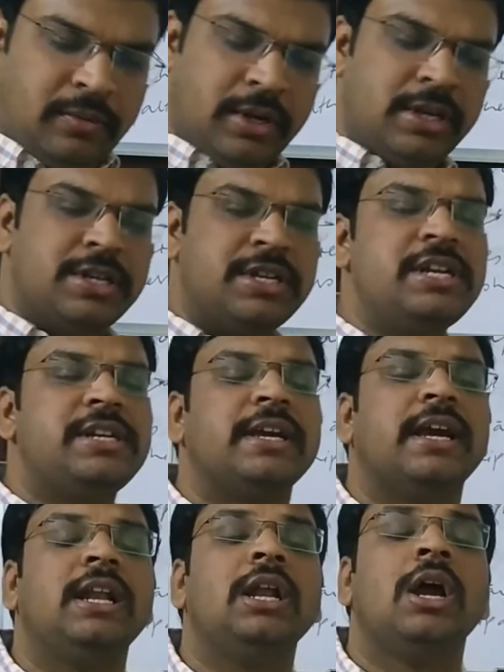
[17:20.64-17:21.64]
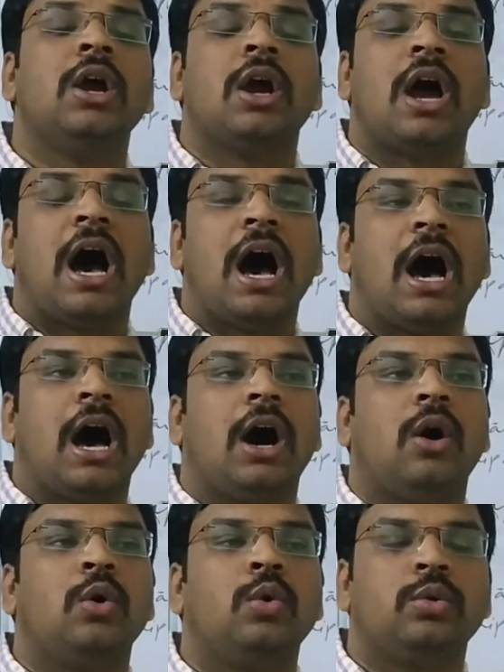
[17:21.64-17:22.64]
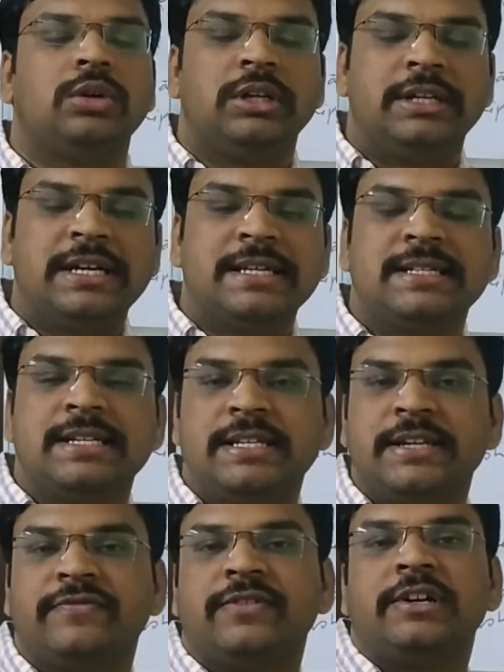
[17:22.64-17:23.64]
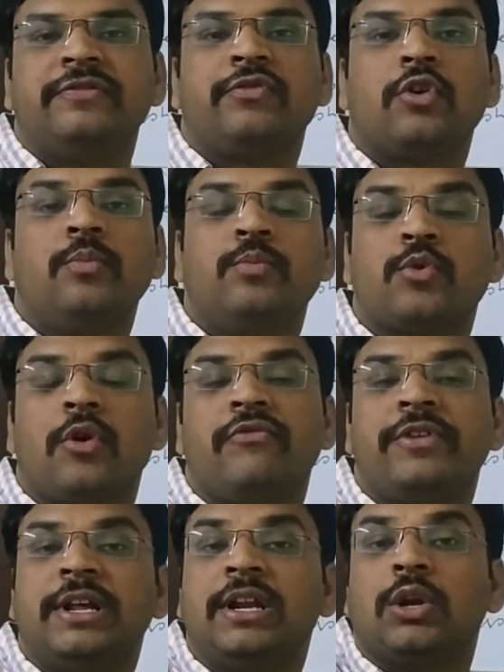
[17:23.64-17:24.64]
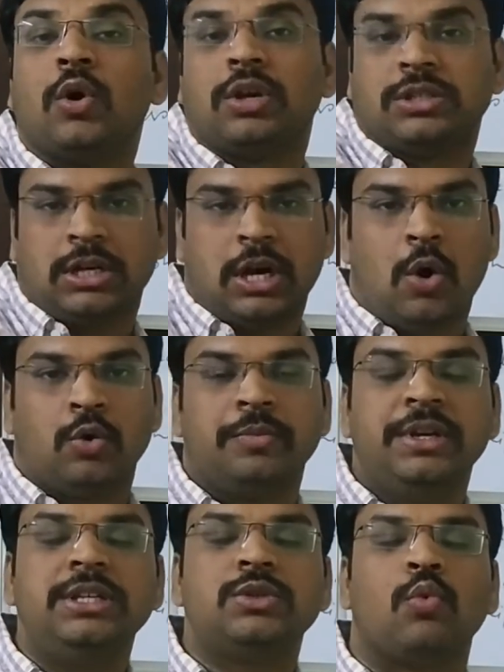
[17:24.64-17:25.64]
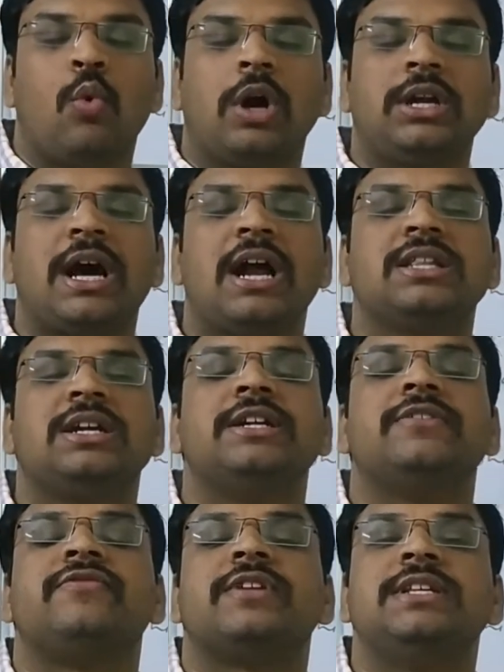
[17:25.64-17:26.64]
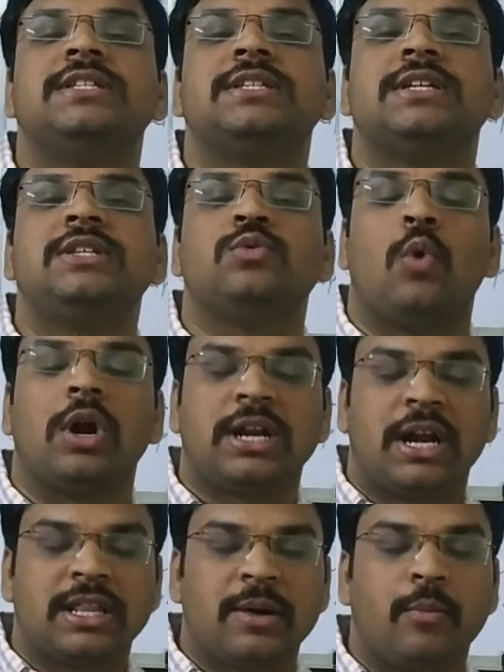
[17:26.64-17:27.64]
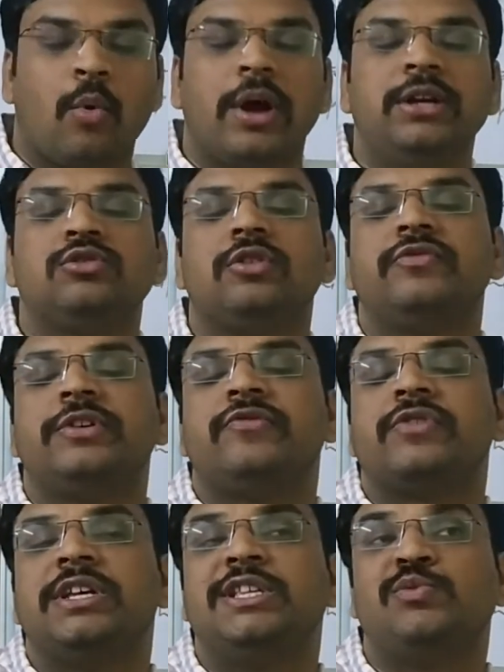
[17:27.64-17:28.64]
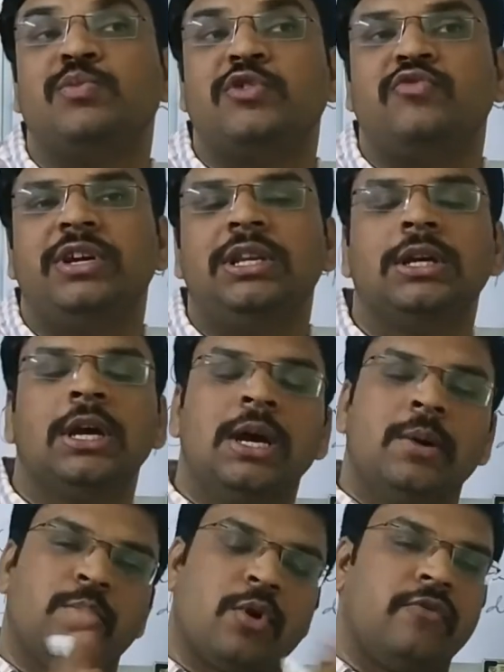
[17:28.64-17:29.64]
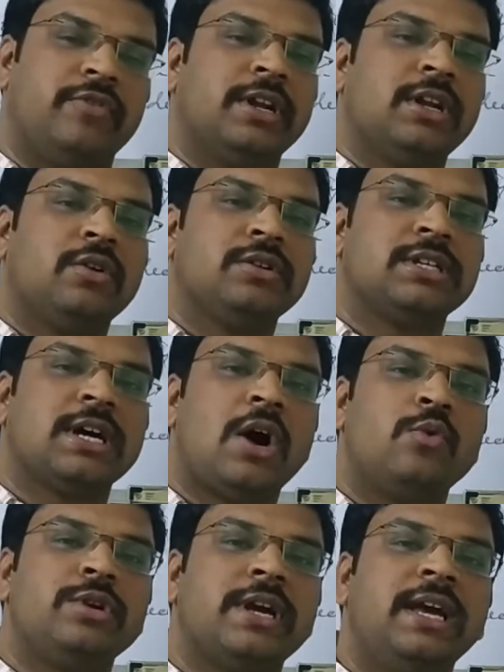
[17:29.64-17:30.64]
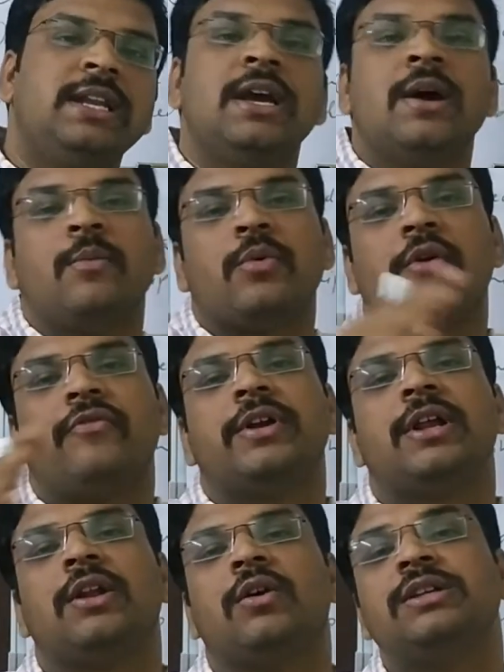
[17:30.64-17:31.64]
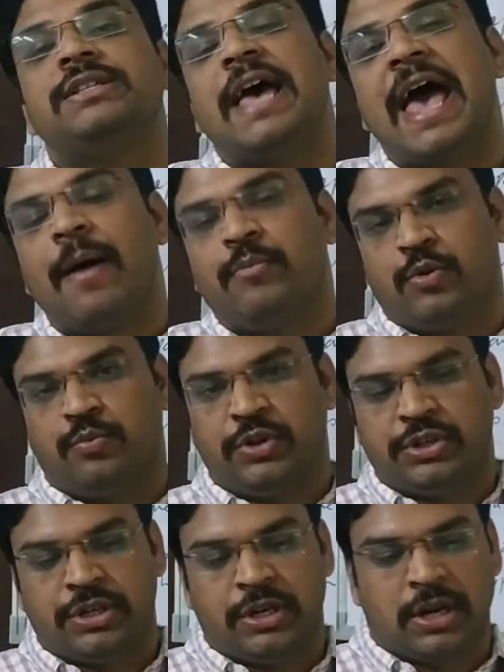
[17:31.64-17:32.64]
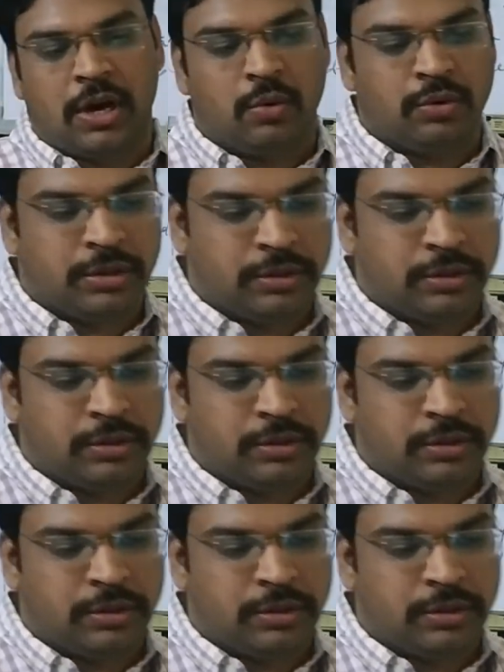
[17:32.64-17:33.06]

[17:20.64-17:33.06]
in detail how does it differ from profit and loss account. Means what are the differences, what are the points of difference between profit and loss account and profit and loss appropriation account.